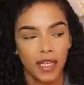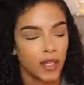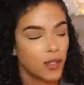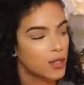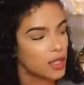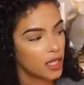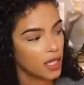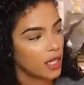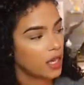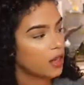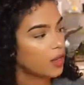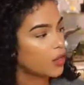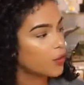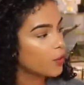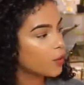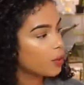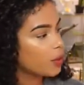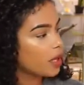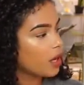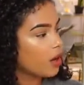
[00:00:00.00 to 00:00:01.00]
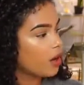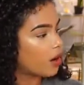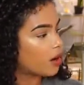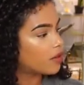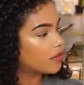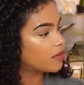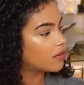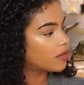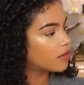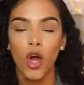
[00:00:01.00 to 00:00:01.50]
you see, he threw me
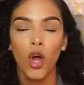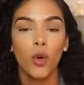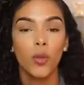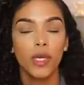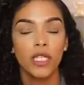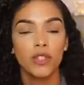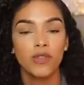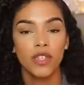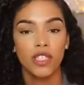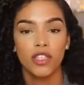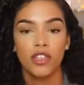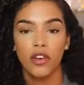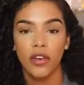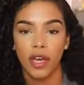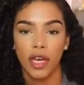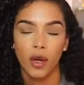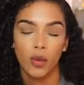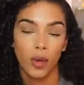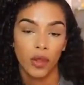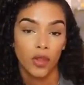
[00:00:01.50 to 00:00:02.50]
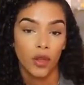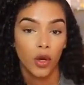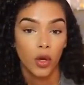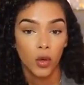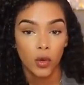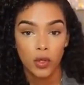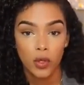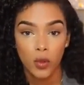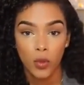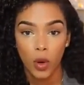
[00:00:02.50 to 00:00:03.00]
off. Always rinse your hair with
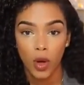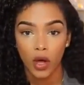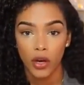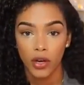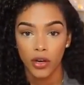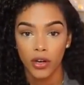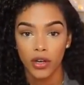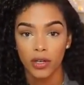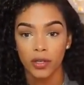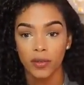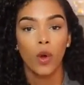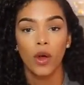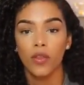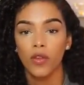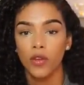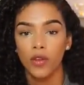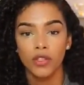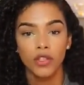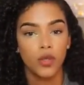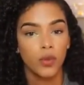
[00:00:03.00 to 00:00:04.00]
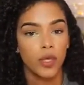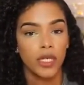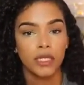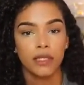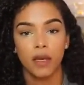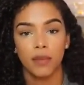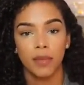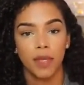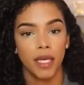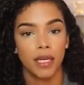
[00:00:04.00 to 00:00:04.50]
cold water. Whether you're doing
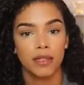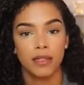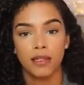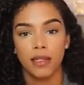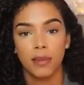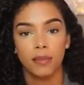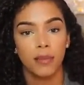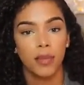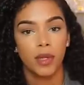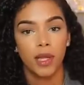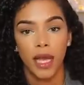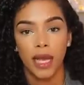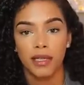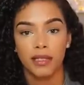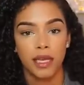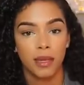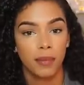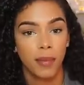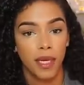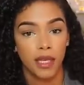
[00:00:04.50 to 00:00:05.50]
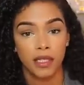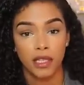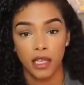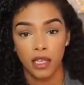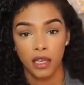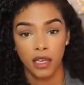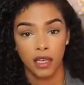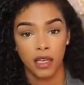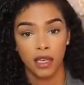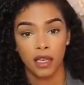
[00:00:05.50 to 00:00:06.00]
something as simple as a
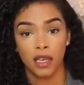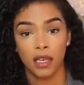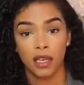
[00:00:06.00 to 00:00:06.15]
basic